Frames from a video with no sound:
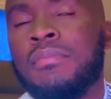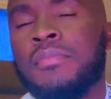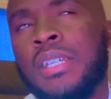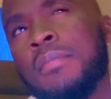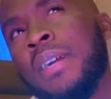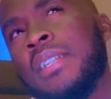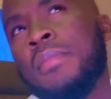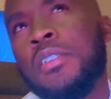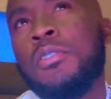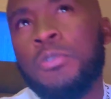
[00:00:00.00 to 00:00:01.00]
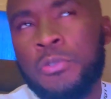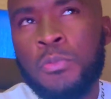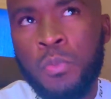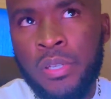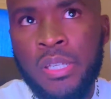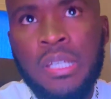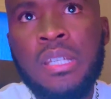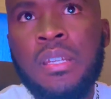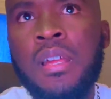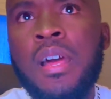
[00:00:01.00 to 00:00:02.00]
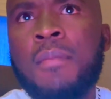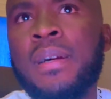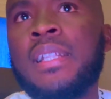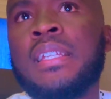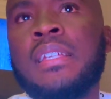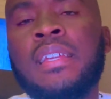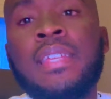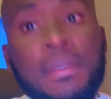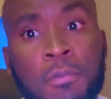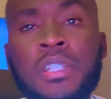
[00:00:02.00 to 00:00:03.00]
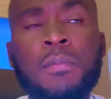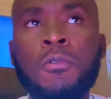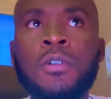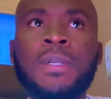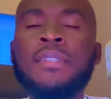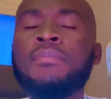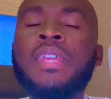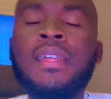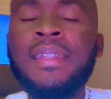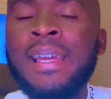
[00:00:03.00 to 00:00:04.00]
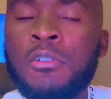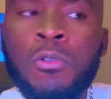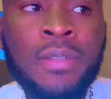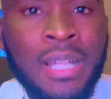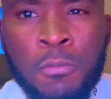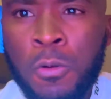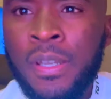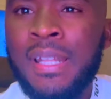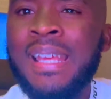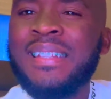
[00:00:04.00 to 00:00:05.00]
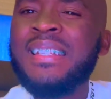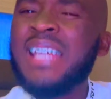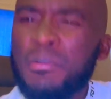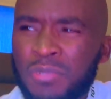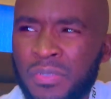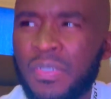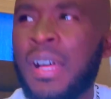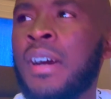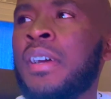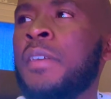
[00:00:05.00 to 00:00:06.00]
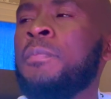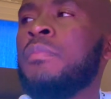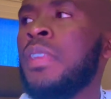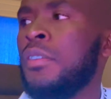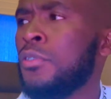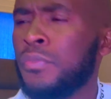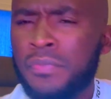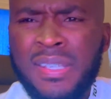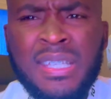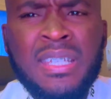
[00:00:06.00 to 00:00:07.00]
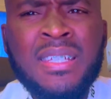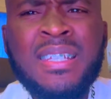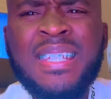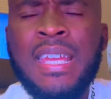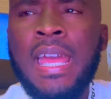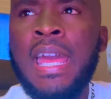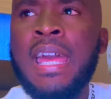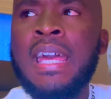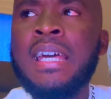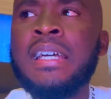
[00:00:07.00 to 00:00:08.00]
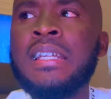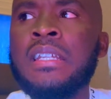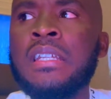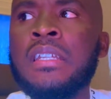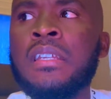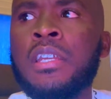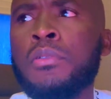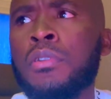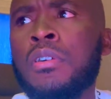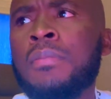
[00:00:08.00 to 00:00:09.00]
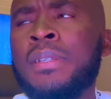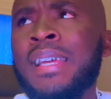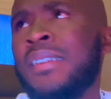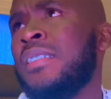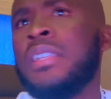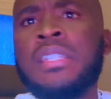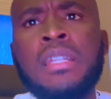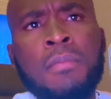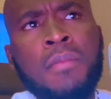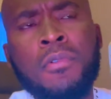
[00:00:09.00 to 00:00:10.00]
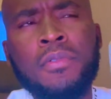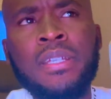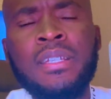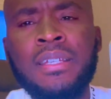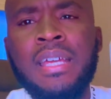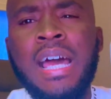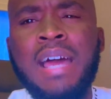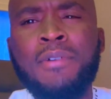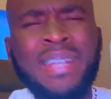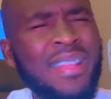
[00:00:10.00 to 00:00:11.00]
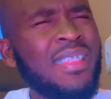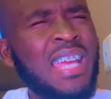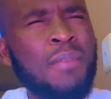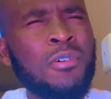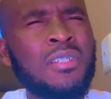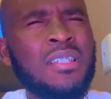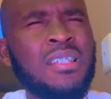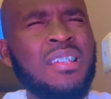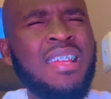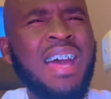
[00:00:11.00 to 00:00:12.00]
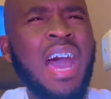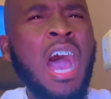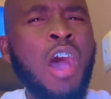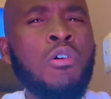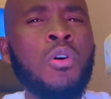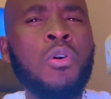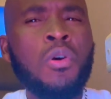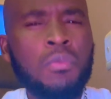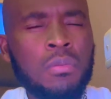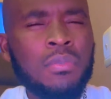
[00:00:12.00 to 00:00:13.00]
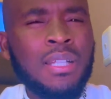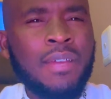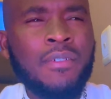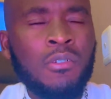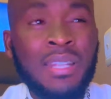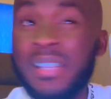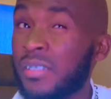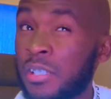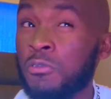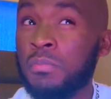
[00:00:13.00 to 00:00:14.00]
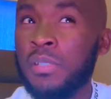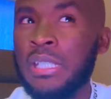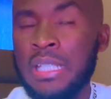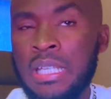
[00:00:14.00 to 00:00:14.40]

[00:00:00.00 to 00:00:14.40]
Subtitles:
you lose weight, but keep on keeping on. Like Otlabona, like the time will fly. You'll finish, and it will all be like a distant memory. When I think about how horrible I found last year to be,